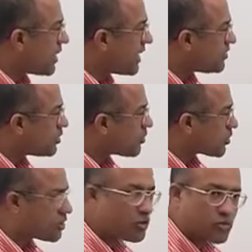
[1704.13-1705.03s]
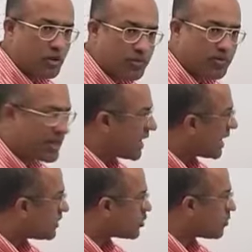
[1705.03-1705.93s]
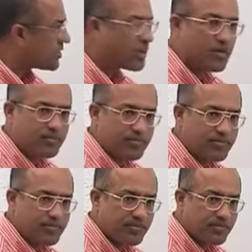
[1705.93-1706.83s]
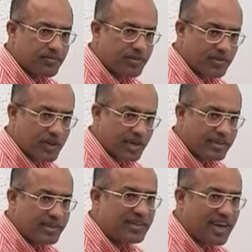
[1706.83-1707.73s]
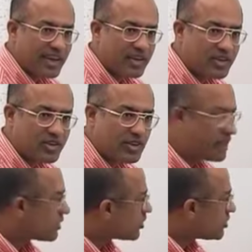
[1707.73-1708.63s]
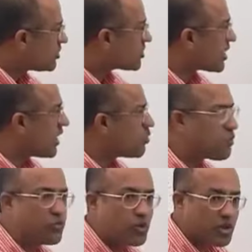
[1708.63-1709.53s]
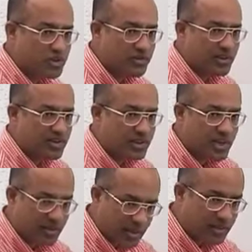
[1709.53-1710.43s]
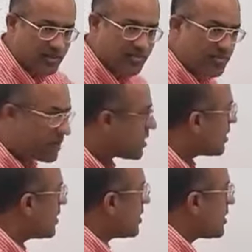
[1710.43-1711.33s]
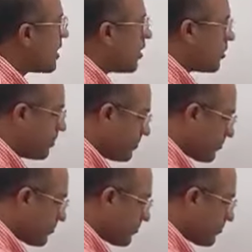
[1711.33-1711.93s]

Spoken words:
as it approaches to upper medulla, it opens up. Is that right? It dilates. So this is called fourth ventricle, right? Now,